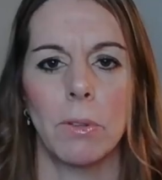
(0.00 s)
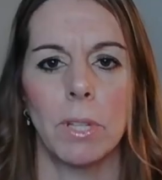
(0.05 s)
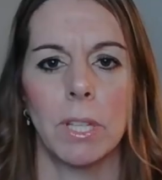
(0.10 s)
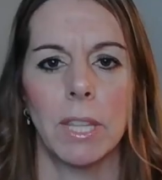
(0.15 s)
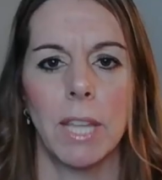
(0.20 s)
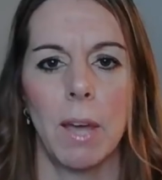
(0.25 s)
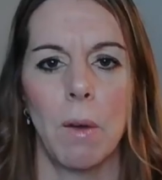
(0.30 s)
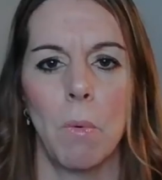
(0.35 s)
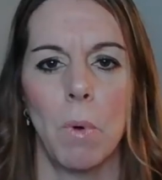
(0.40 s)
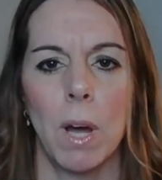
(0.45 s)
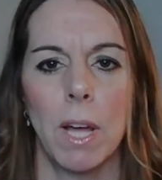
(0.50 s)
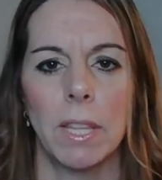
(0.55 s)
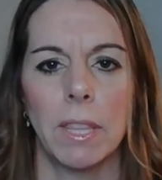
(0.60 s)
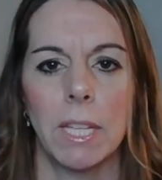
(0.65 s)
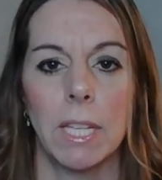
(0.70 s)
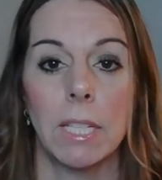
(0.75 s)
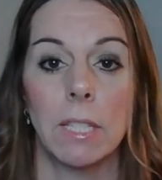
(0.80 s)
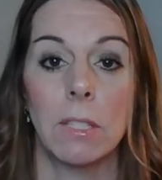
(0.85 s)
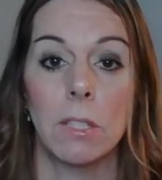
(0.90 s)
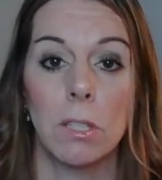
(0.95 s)
that they want
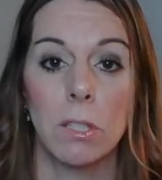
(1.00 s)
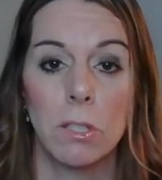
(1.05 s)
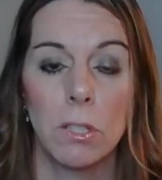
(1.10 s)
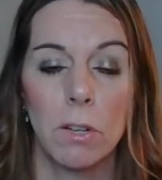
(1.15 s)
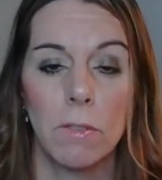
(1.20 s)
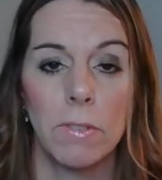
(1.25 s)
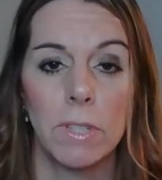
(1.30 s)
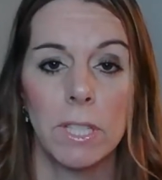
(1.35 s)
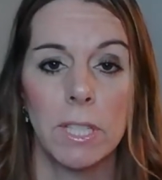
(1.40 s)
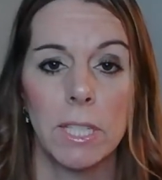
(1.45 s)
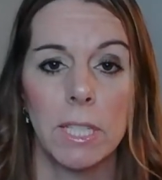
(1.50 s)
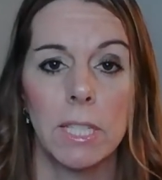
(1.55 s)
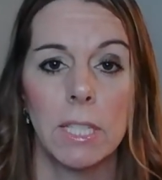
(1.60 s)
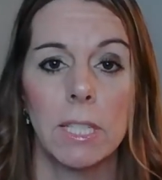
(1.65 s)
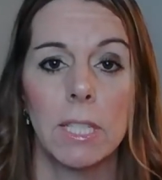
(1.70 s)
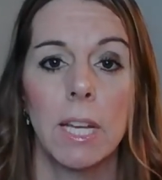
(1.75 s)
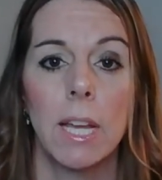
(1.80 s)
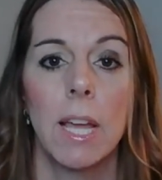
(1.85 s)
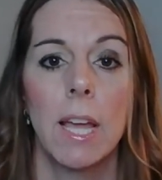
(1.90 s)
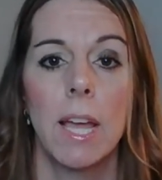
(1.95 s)
these
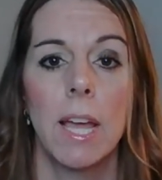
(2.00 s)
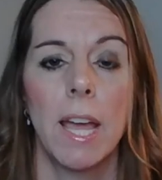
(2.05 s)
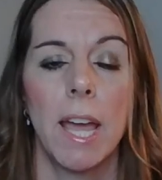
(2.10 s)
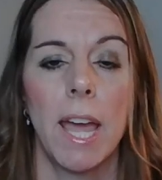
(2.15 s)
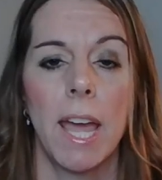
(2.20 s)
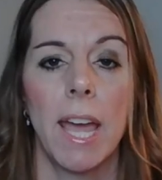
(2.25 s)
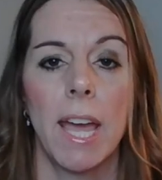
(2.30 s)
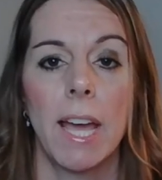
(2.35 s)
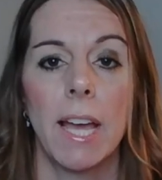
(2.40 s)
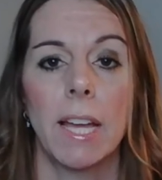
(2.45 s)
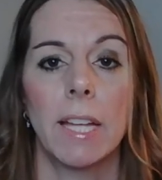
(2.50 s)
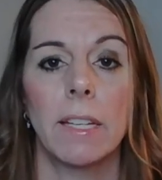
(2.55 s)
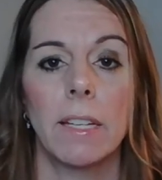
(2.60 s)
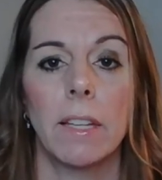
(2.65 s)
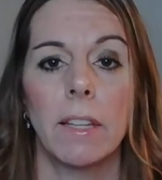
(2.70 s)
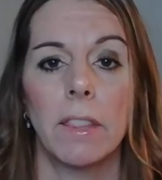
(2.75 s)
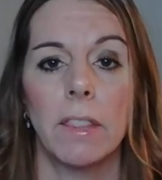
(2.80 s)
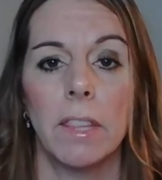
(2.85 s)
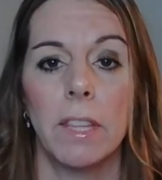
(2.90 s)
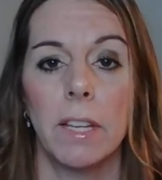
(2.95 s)
services, and
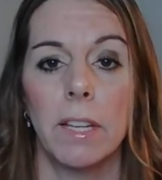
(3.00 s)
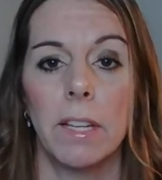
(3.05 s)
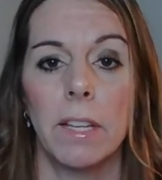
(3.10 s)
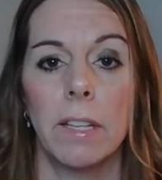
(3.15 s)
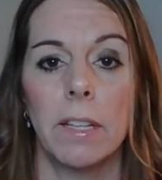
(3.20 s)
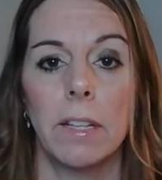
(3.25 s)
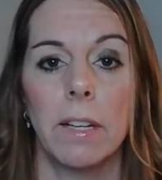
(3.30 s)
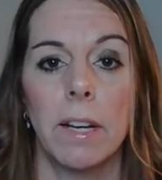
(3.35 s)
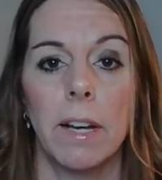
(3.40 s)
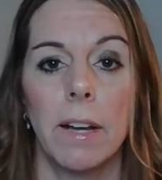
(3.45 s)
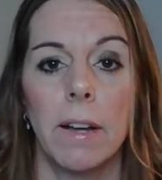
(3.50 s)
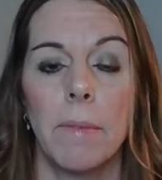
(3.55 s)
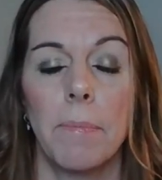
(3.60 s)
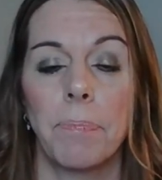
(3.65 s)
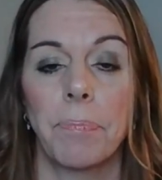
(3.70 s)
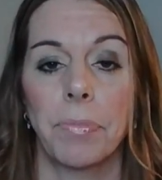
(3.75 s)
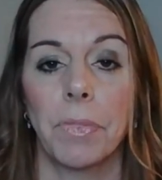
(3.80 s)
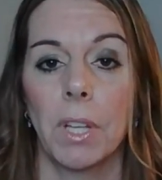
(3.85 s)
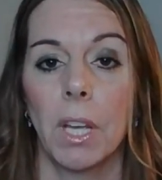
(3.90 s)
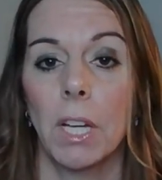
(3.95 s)

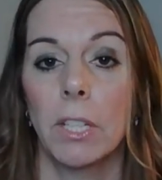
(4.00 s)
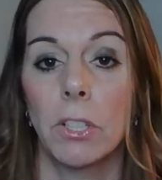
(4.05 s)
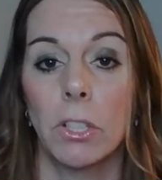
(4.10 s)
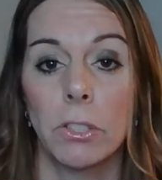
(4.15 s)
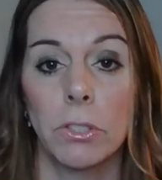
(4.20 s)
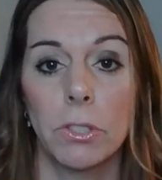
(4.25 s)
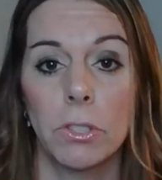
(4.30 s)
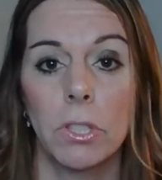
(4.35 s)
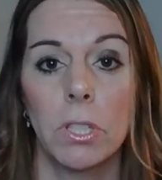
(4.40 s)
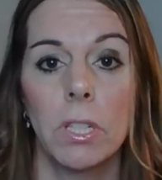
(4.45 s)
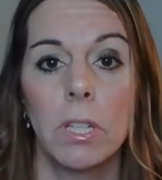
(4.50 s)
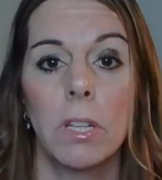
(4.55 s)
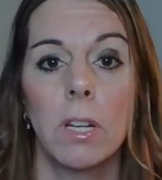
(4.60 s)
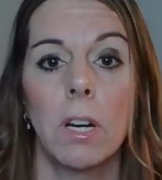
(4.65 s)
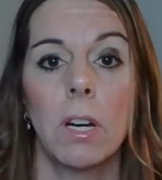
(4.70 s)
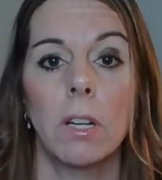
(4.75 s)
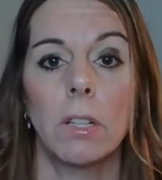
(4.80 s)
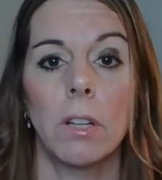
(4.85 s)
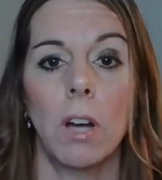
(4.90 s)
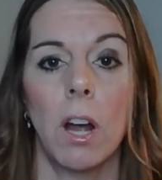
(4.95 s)
the adults
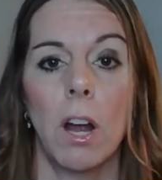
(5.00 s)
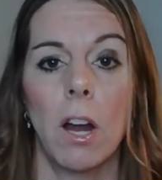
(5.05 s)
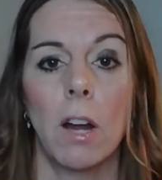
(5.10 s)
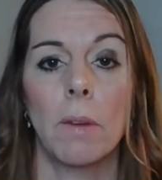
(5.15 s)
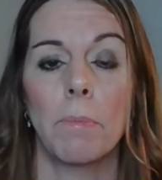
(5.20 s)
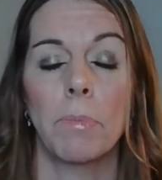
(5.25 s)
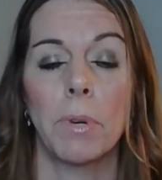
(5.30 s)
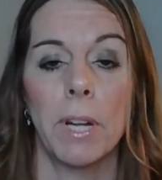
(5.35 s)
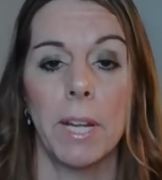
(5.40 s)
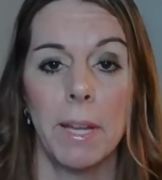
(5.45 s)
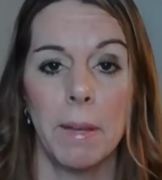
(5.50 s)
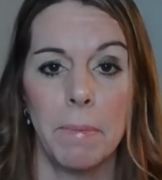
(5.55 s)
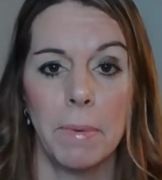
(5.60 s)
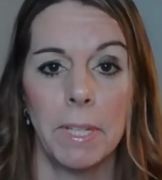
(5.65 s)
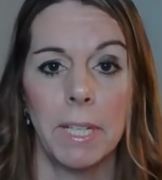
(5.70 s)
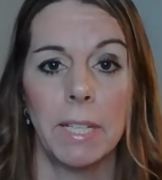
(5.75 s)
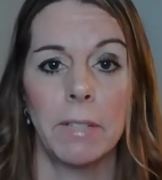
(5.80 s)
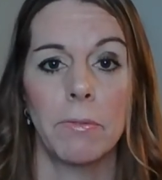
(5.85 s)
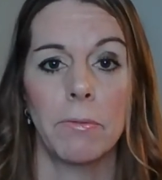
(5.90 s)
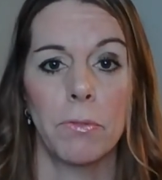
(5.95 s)
are
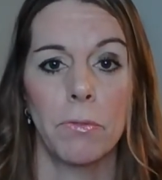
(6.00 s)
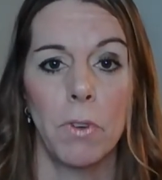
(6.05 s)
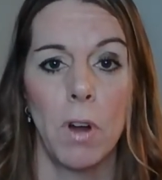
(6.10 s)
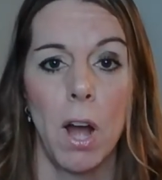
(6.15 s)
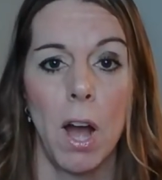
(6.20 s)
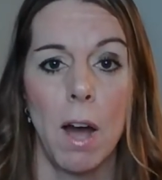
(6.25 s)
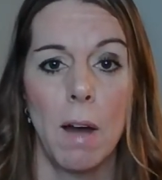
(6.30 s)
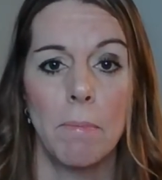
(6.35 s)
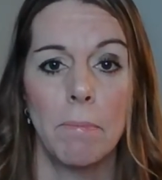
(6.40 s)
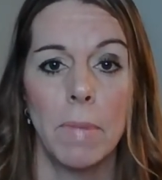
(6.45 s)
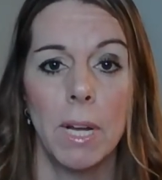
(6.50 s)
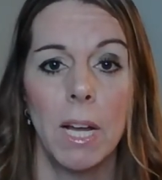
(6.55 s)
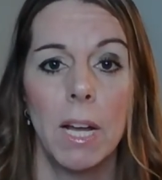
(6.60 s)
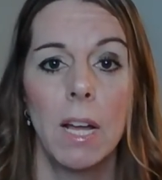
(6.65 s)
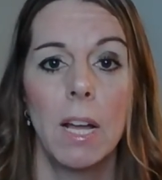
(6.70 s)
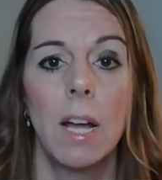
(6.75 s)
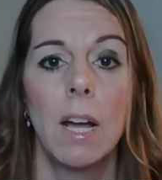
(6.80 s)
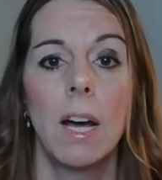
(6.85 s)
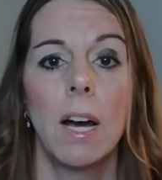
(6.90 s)
prohibited from